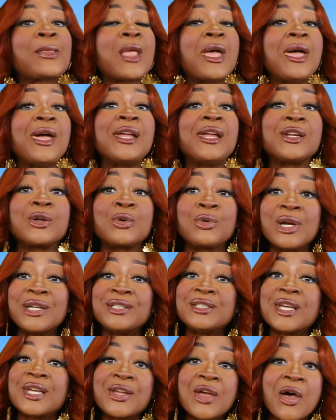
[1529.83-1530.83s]
I had a
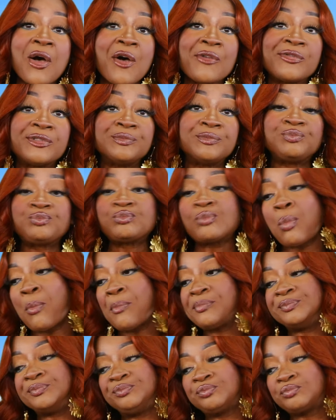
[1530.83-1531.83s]
great day off
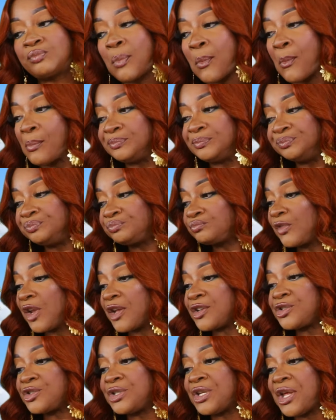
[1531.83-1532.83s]

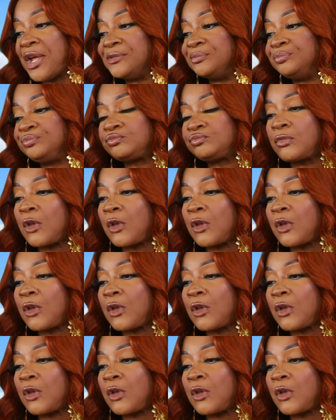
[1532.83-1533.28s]
yesterday.